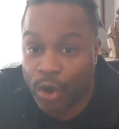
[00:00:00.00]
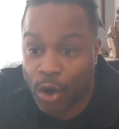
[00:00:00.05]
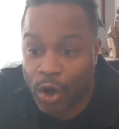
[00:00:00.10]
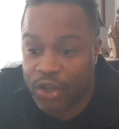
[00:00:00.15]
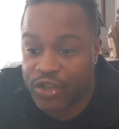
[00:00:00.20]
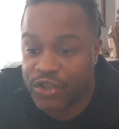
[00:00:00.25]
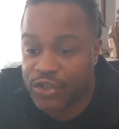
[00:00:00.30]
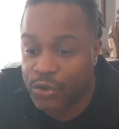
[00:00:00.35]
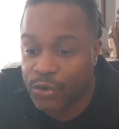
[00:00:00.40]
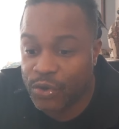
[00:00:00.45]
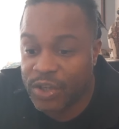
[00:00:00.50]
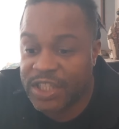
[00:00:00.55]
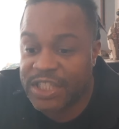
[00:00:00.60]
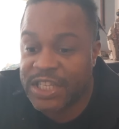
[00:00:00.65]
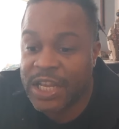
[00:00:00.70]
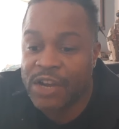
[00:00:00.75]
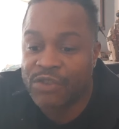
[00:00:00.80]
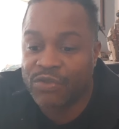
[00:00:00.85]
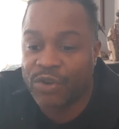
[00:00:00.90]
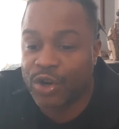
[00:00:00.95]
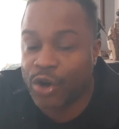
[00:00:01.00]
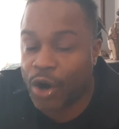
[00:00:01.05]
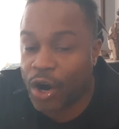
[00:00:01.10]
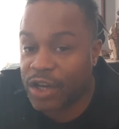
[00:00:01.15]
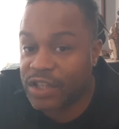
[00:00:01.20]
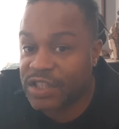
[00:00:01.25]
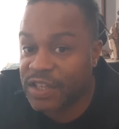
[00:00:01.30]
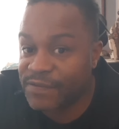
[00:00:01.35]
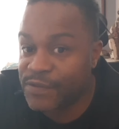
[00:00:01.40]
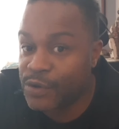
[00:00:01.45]
students,
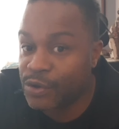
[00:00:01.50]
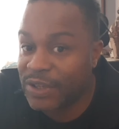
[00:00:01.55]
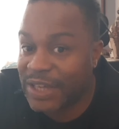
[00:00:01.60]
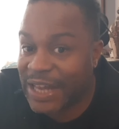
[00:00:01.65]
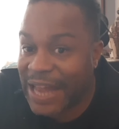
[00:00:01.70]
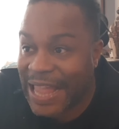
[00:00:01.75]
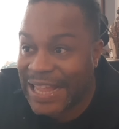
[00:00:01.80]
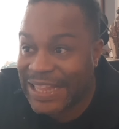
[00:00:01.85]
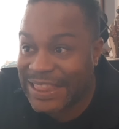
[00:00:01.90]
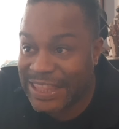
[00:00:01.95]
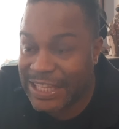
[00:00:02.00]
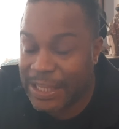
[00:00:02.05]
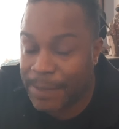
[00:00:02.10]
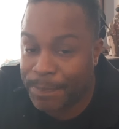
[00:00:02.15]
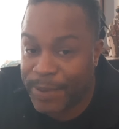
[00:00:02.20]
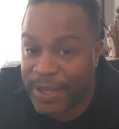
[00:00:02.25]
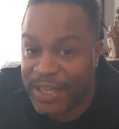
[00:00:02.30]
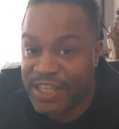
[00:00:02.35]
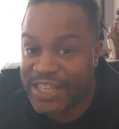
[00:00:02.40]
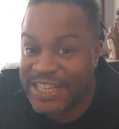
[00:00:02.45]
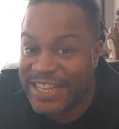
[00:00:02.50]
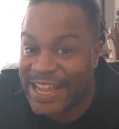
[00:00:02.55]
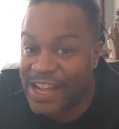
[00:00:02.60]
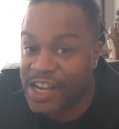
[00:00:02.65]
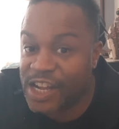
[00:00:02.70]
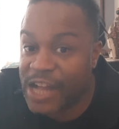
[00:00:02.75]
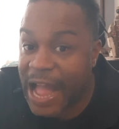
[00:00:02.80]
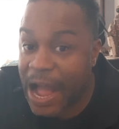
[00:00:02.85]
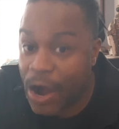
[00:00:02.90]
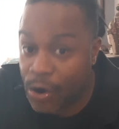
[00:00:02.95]
regardless if you like the opinion, the
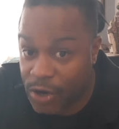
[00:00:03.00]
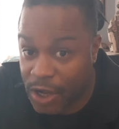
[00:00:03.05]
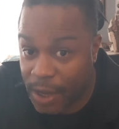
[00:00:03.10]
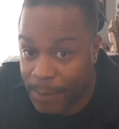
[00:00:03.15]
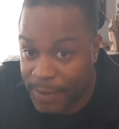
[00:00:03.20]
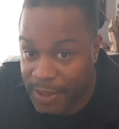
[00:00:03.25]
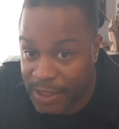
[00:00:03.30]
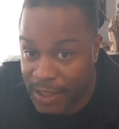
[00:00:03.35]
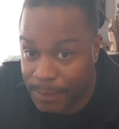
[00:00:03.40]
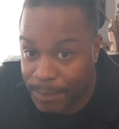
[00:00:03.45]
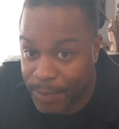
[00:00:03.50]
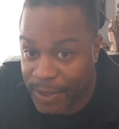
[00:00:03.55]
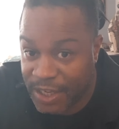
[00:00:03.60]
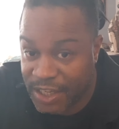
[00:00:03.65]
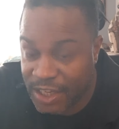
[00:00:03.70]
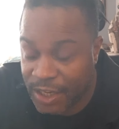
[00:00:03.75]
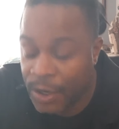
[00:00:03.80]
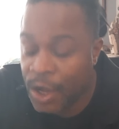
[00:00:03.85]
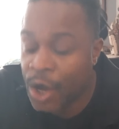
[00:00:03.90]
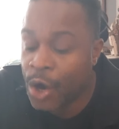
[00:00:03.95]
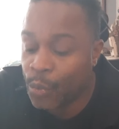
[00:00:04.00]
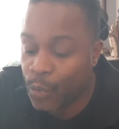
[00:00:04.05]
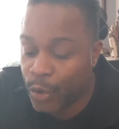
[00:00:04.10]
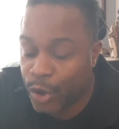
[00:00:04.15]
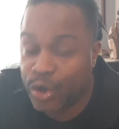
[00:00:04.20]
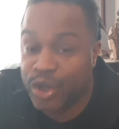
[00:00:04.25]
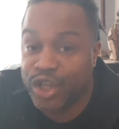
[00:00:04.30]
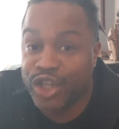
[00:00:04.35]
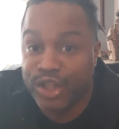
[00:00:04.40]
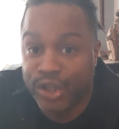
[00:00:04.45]
outcome of the opinion, we're
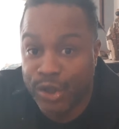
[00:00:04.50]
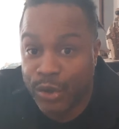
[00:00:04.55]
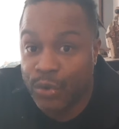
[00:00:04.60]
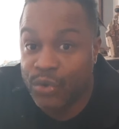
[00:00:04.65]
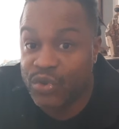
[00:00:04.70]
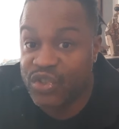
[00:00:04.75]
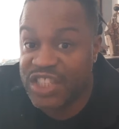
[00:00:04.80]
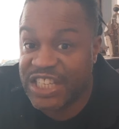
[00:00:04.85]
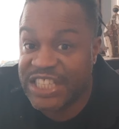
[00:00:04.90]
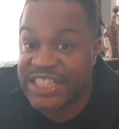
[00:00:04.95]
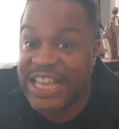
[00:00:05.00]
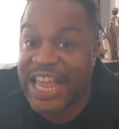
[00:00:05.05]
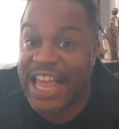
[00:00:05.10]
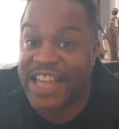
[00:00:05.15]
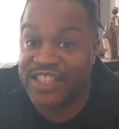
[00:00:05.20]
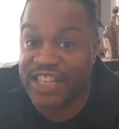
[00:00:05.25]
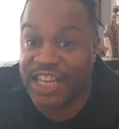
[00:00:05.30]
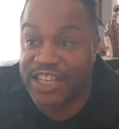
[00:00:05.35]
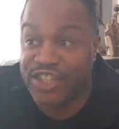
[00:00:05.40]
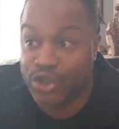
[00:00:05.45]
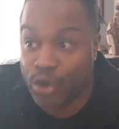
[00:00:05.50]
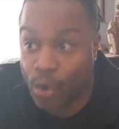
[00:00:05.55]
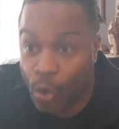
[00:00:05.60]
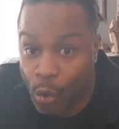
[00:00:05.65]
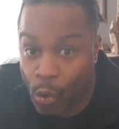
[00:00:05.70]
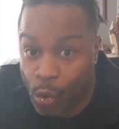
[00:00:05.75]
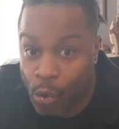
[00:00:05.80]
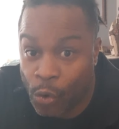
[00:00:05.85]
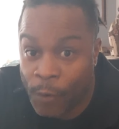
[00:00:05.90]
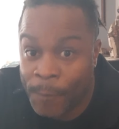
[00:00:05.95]
going to use this as a
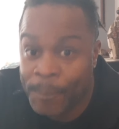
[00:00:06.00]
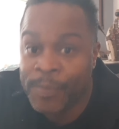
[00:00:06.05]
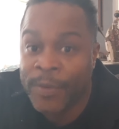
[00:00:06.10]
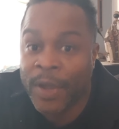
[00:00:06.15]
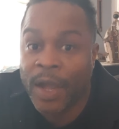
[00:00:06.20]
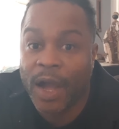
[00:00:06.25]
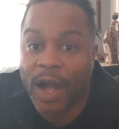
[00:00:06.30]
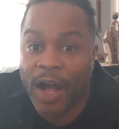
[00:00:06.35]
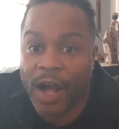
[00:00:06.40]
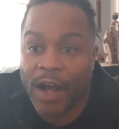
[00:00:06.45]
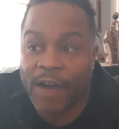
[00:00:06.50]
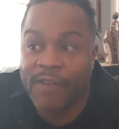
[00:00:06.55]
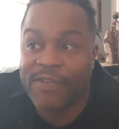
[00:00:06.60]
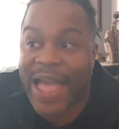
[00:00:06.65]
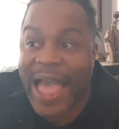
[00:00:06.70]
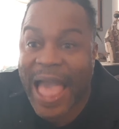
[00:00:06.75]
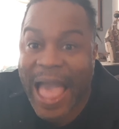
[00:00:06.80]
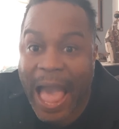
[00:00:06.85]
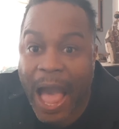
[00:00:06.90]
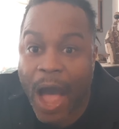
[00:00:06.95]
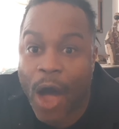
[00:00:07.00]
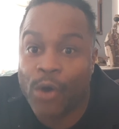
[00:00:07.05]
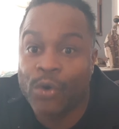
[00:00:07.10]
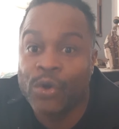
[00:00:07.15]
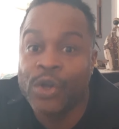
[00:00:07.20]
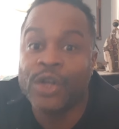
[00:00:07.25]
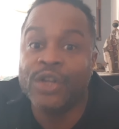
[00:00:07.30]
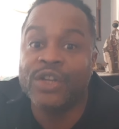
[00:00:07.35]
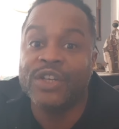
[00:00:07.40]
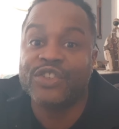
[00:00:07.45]
tool of how
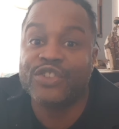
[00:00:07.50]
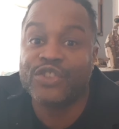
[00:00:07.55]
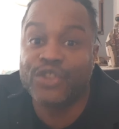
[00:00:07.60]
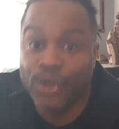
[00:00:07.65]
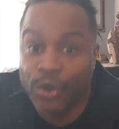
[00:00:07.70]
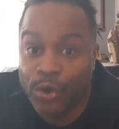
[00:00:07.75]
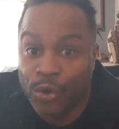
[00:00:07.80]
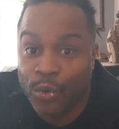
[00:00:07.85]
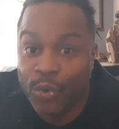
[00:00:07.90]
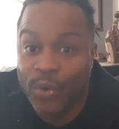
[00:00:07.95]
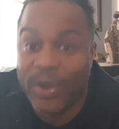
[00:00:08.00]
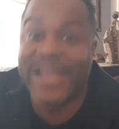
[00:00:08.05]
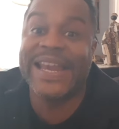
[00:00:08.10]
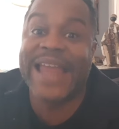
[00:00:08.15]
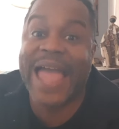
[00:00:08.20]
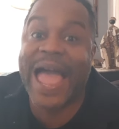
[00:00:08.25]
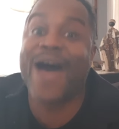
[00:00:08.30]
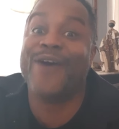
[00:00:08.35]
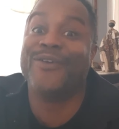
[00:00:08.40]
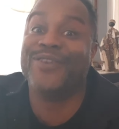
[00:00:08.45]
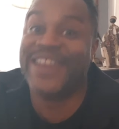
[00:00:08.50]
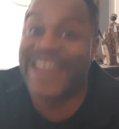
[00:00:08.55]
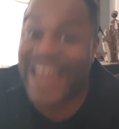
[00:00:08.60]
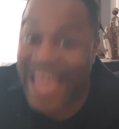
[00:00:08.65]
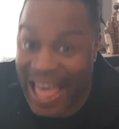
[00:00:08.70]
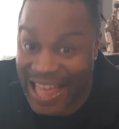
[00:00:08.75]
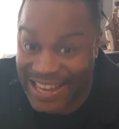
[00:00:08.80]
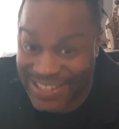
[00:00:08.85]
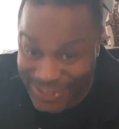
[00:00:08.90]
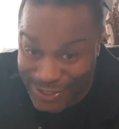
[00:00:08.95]
to and how
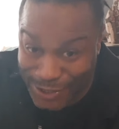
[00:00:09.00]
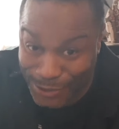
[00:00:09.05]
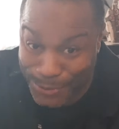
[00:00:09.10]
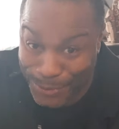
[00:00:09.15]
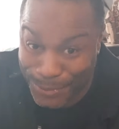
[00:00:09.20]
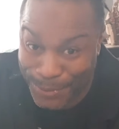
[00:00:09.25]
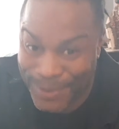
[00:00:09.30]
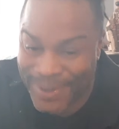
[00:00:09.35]
not to